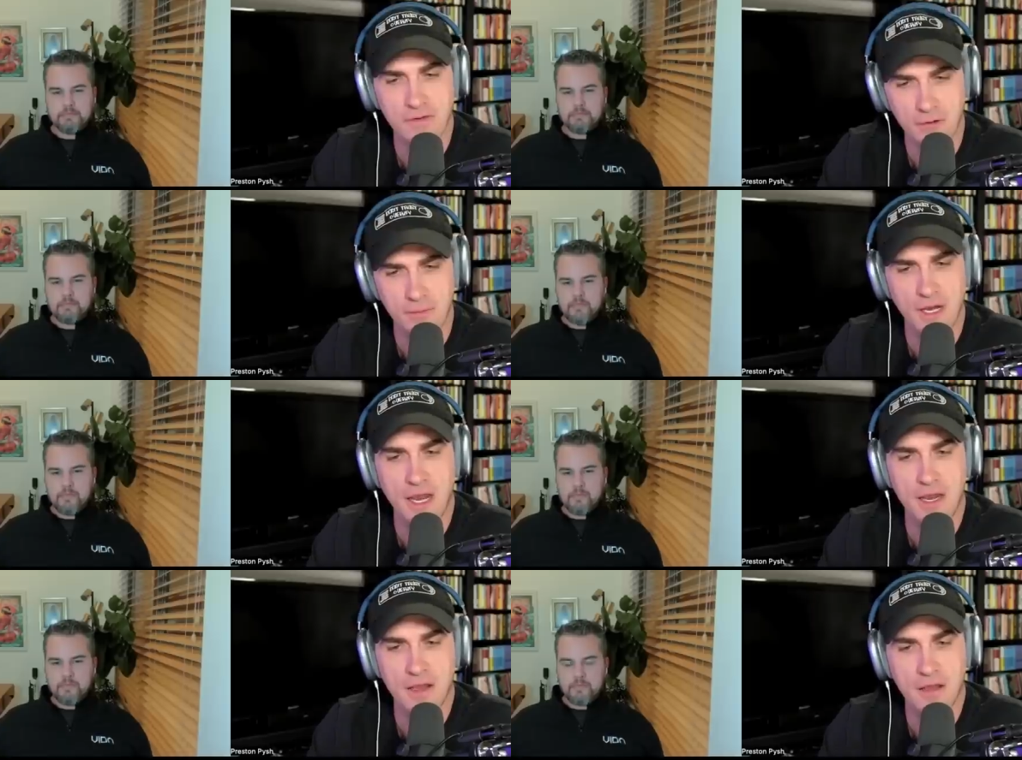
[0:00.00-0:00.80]

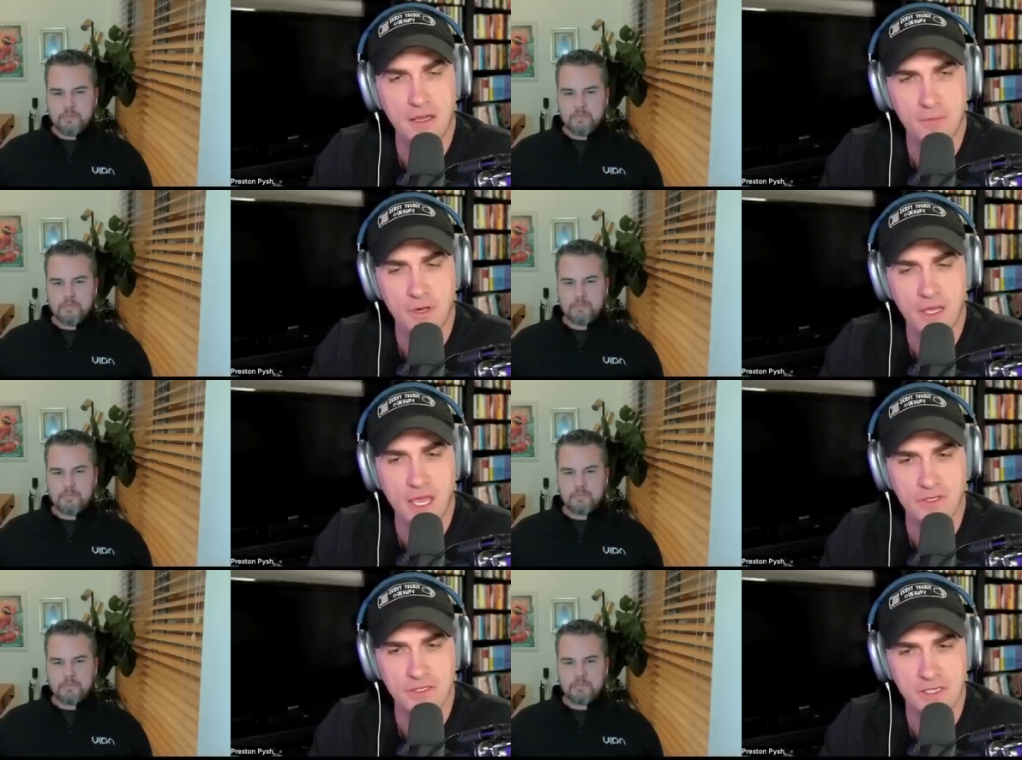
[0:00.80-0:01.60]
Speaker 1: terminating
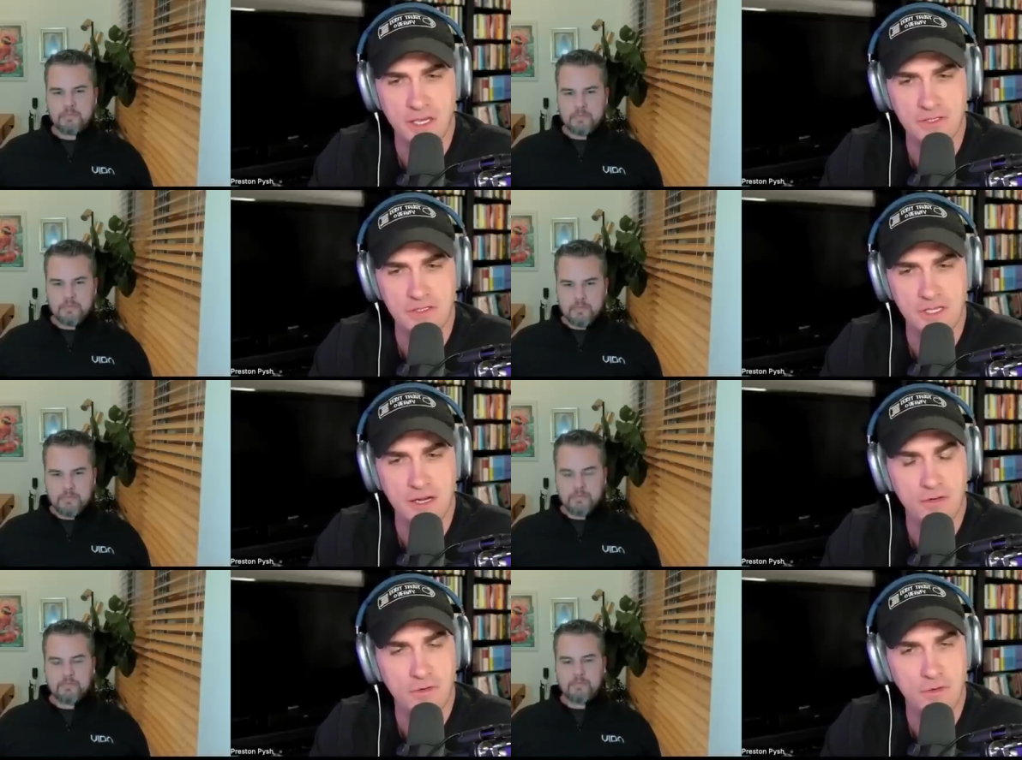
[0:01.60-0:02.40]
communication sessions that
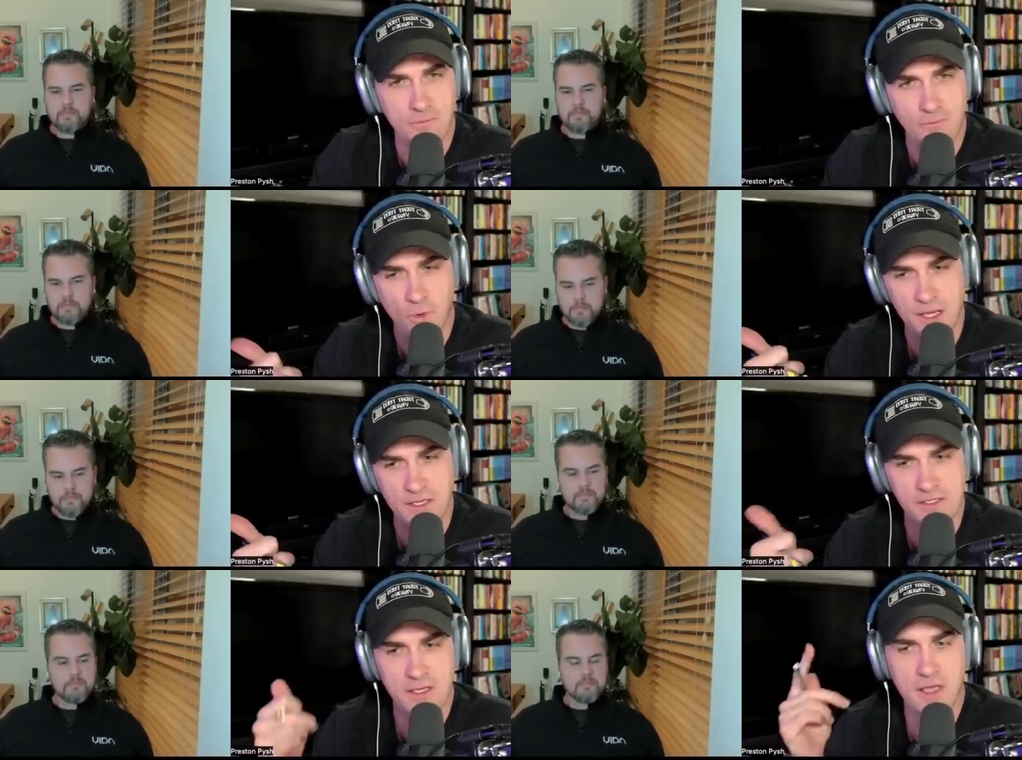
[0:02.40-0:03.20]
include
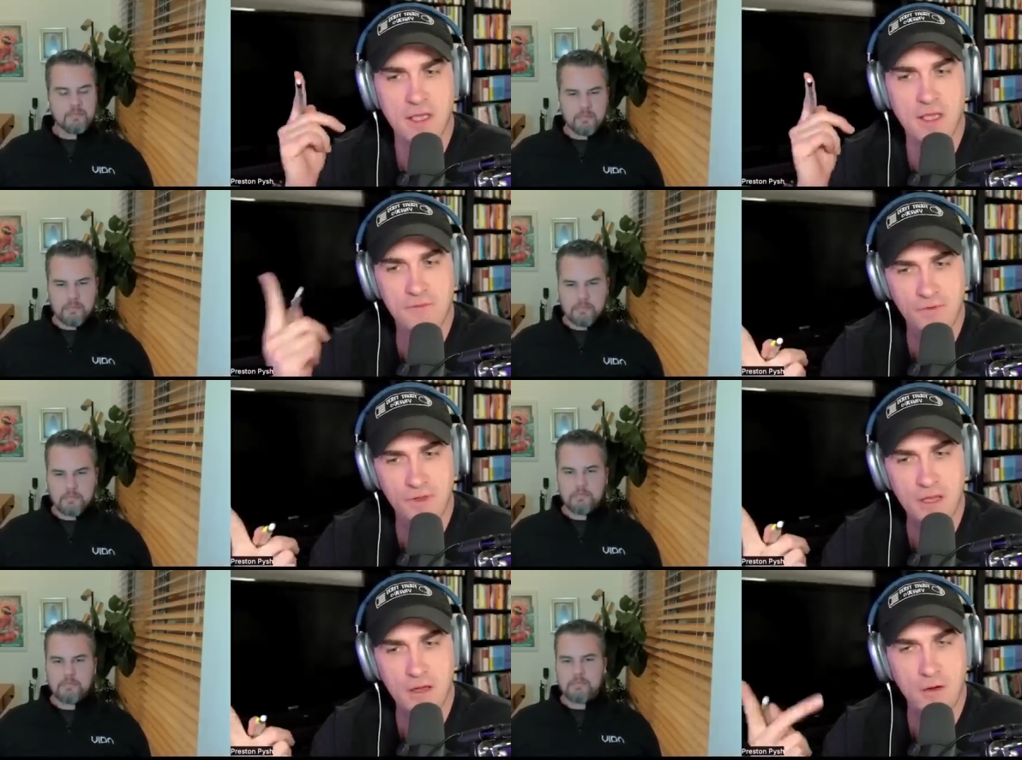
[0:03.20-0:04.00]
voice,
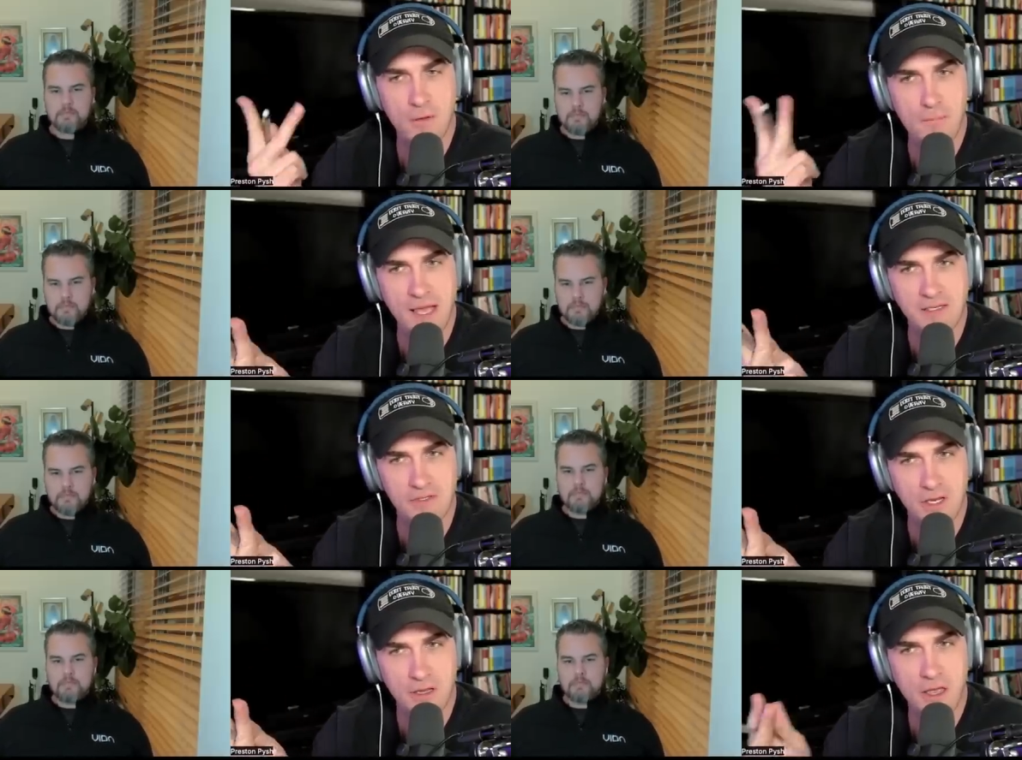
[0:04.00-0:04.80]
video,
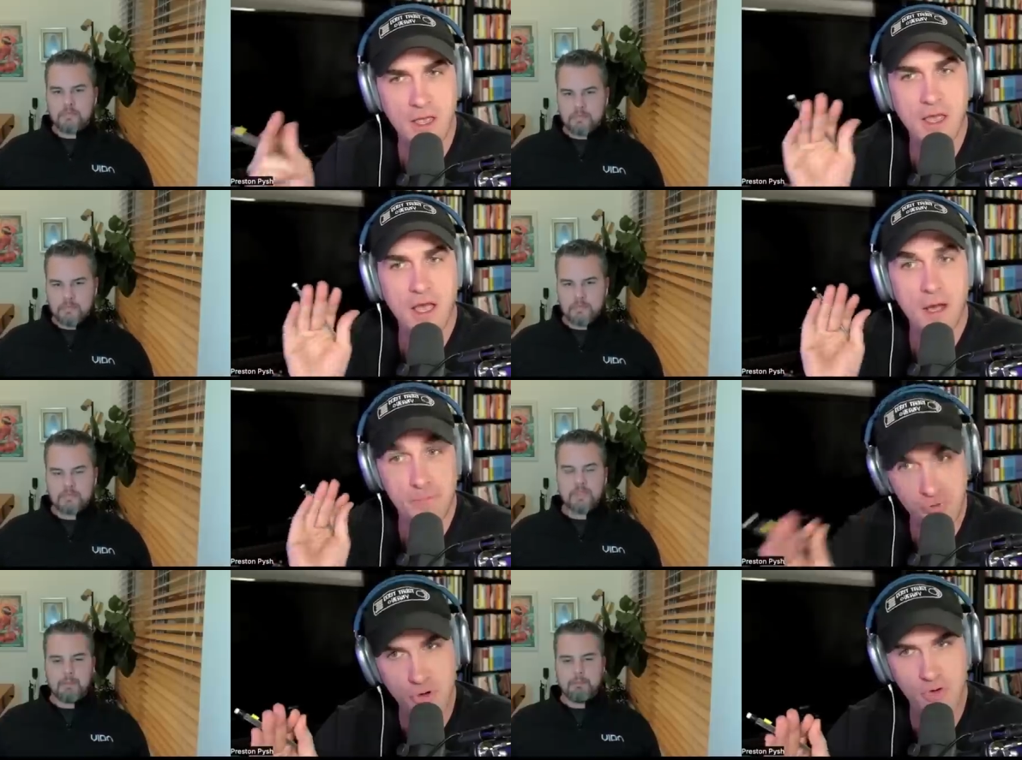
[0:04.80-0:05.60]
messaging, a
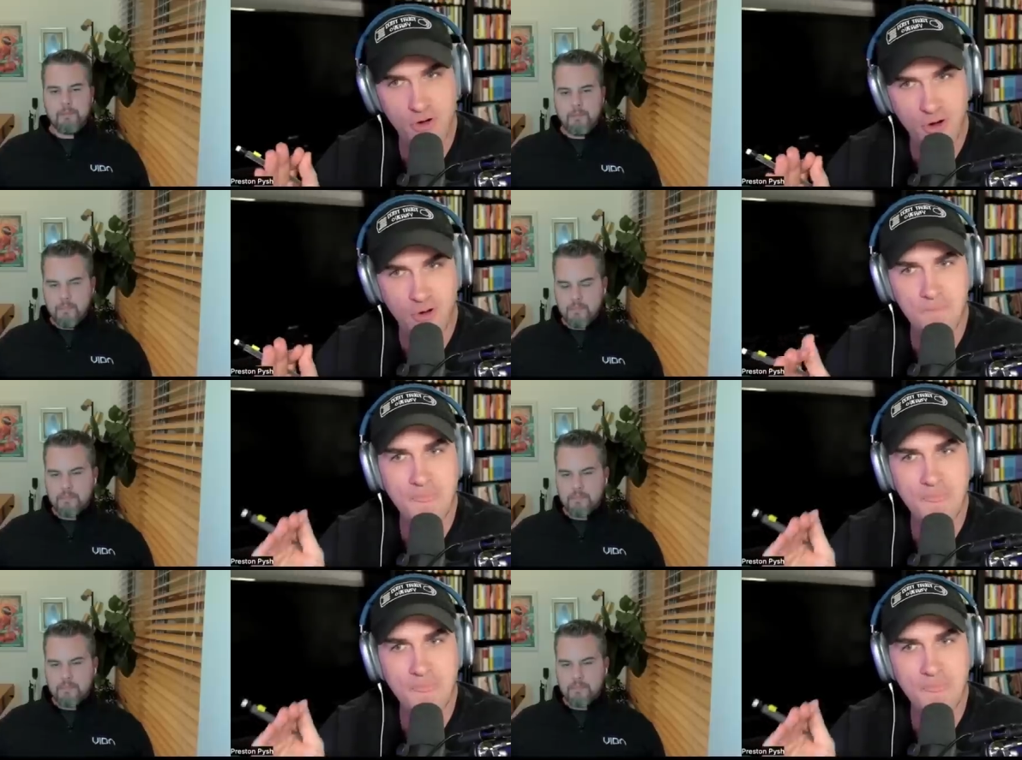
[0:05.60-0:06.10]
protocol.